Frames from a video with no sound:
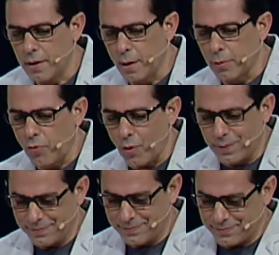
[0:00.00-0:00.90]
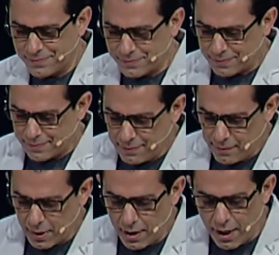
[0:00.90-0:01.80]
Number four,
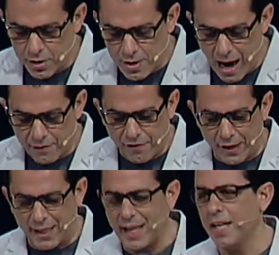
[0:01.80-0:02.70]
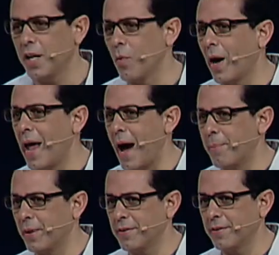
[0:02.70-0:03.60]
it's not forgetting what
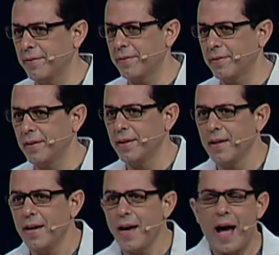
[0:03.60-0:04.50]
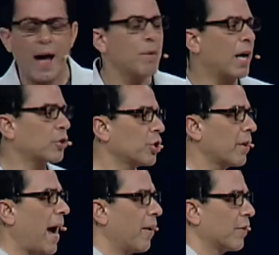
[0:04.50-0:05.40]
happened. I'm not
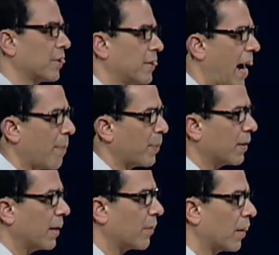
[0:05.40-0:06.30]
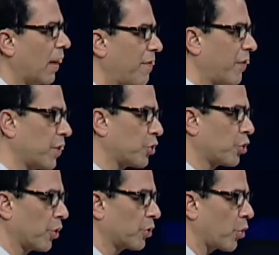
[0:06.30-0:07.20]
sure how this has happened in the life of the
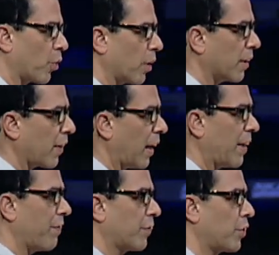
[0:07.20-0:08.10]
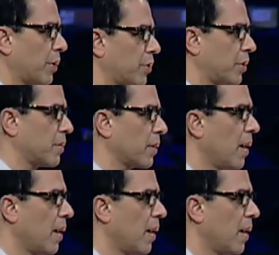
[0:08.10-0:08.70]
church or in the life of Christians,